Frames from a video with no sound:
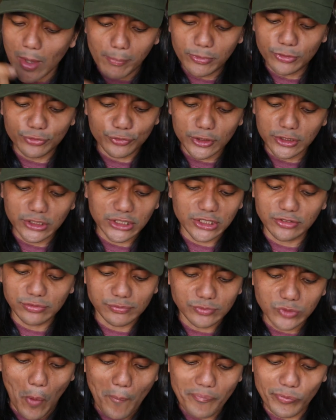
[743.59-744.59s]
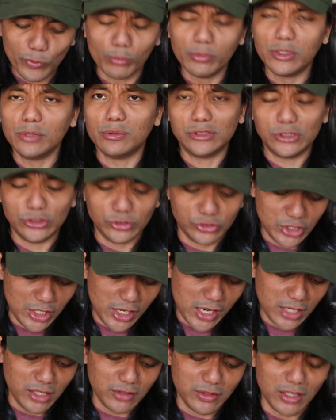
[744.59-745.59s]
Before this, nobody wanted to
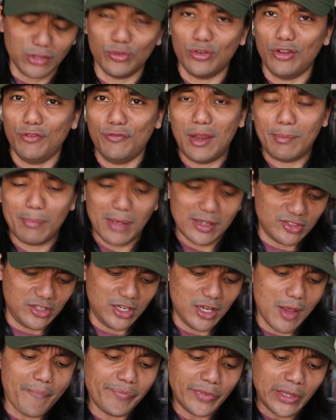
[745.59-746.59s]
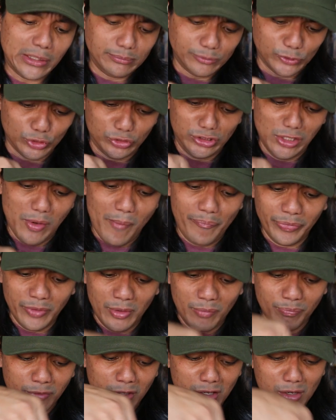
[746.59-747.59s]
say anything to defend Maszlee, because
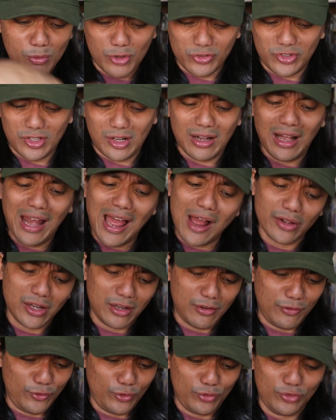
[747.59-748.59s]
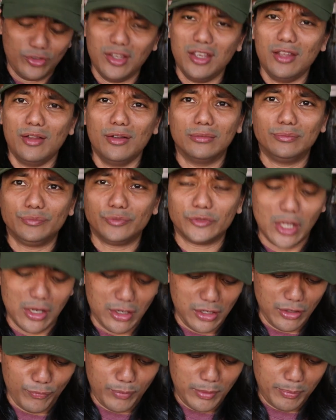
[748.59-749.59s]
he was a clown. And if you see,
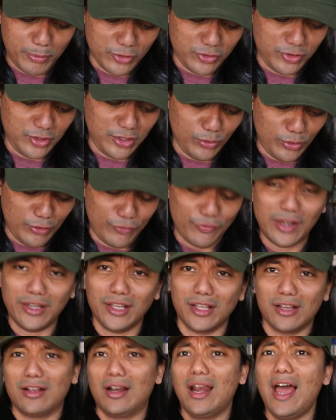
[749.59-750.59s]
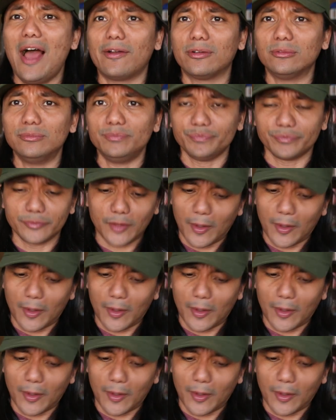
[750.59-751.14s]
and if people see you defending a clown,